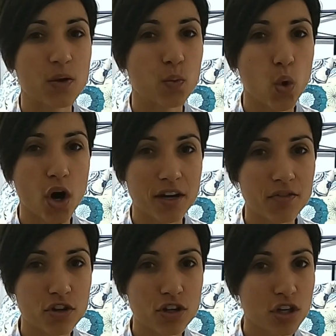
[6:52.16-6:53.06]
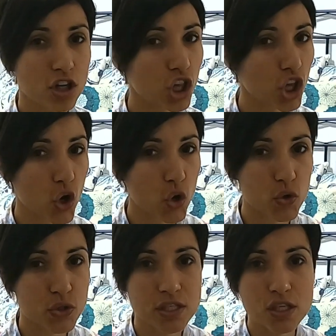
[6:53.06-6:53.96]
in whatever
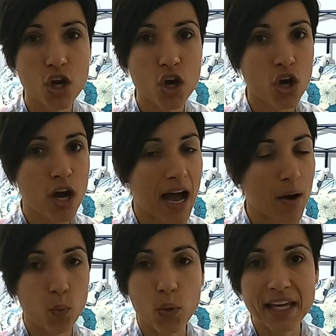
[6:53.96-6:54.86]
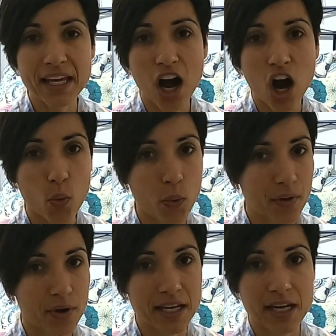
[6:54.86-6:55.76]
clothes we are
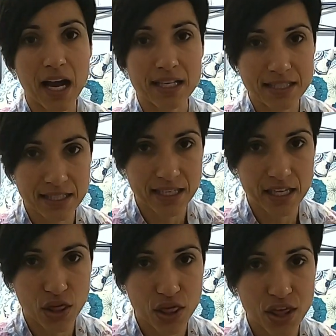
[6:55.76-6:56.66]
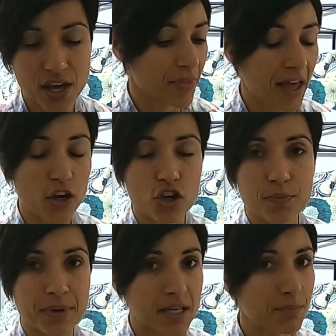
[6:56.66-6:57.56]
wearing underneath. That
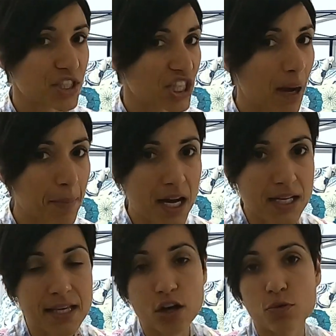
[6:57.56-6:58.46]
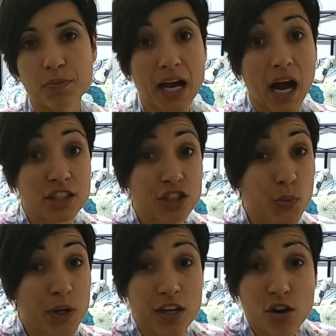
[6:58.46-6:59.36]
could be pajamas, that could be
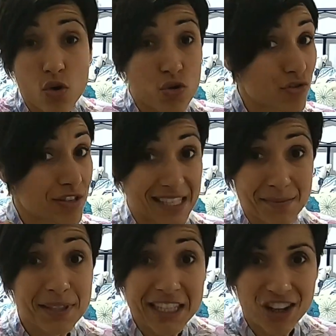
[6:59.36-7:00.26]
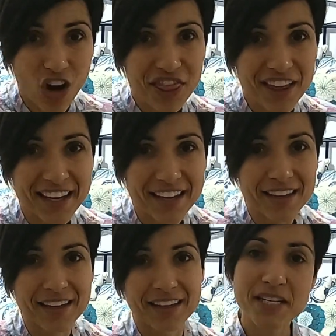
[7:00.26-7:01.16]
underwear, or simply nothing.
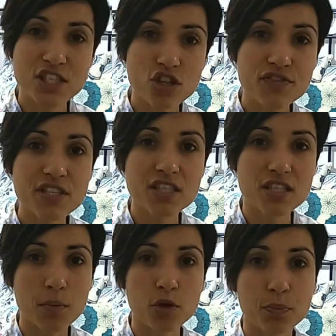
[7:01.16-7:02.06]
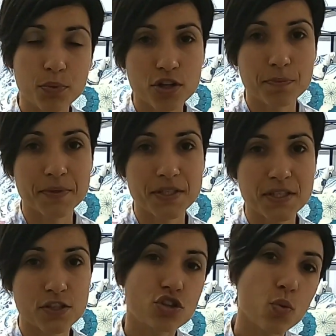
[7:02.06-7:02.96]
But it serves a double
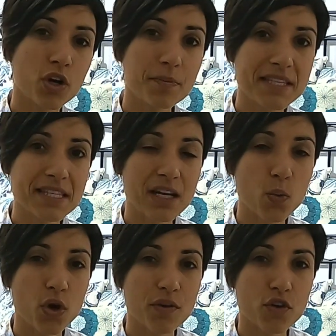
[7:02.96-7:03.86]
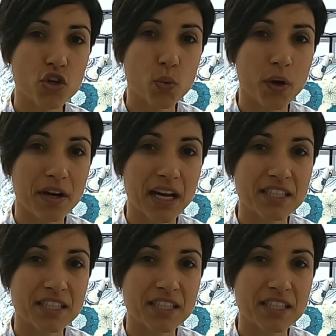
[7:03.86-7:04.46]
purpose. You don't want to be seen in whatever you're wearing